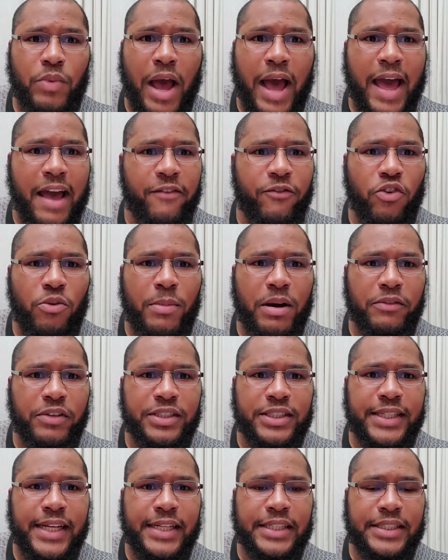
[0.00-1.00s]
have all my
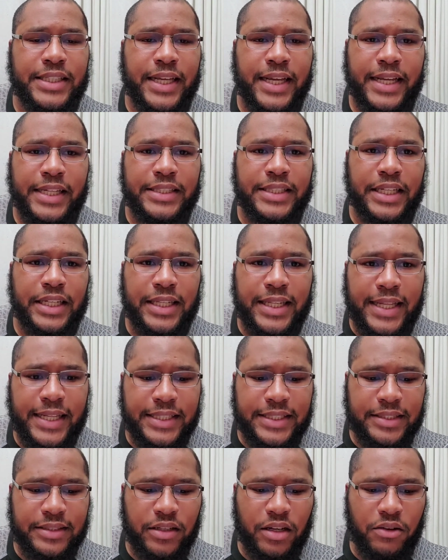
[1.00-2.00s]
receipts. Here's a
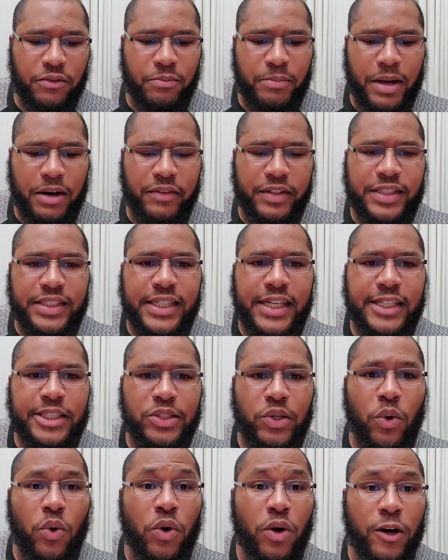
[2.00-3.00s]
list of my
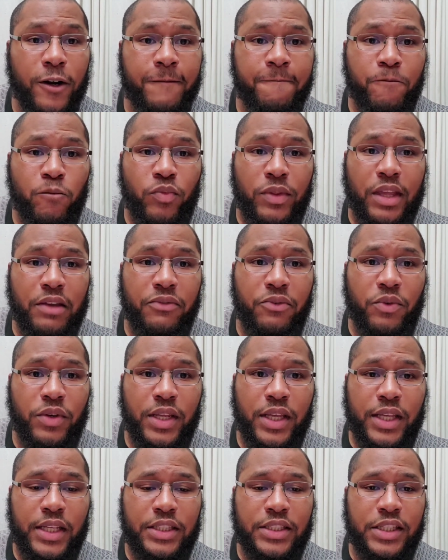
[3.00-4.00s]
receipts. Or if you
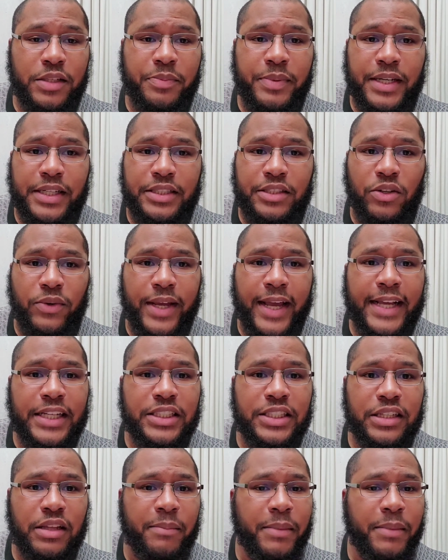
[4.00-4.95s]
need GPS location,